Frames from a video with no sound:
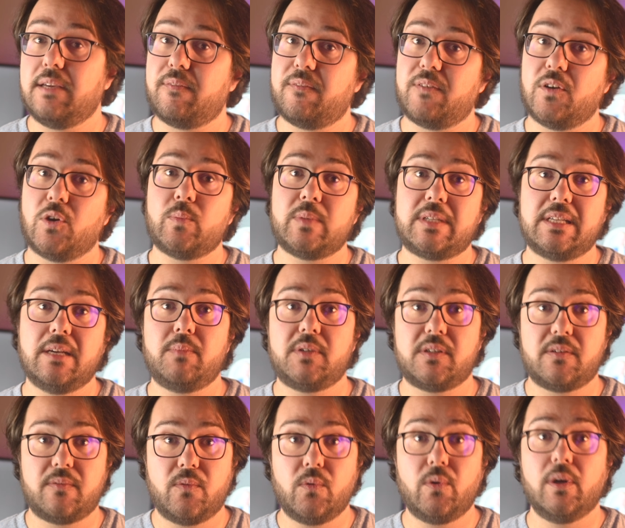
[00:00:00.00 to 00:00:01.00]
foam
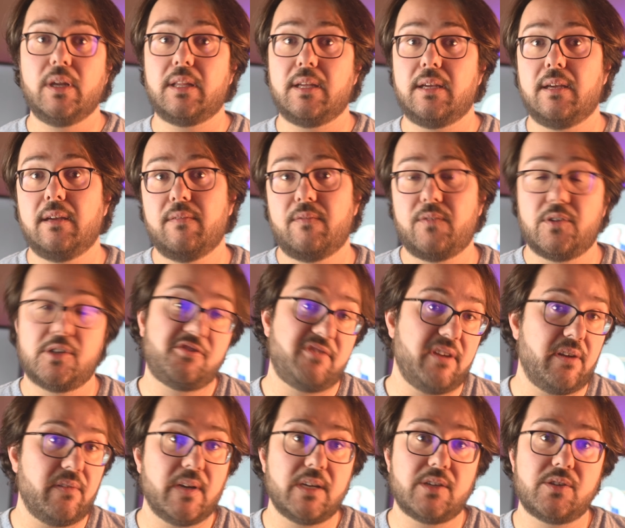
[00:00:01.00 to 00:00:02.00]
tips for the first
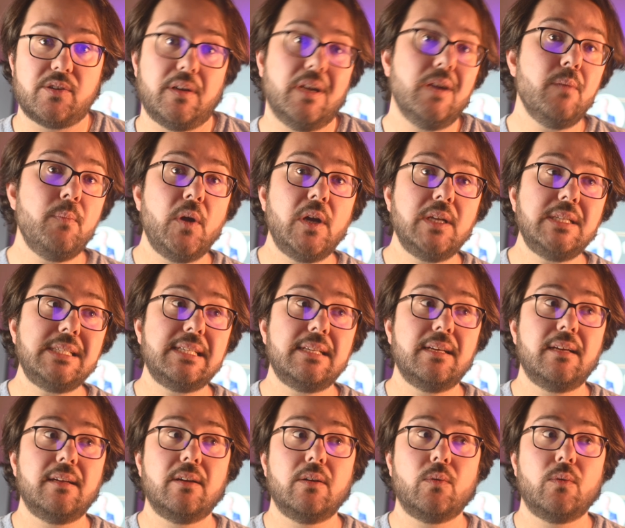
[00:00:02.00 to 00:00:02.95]
generation AirPods,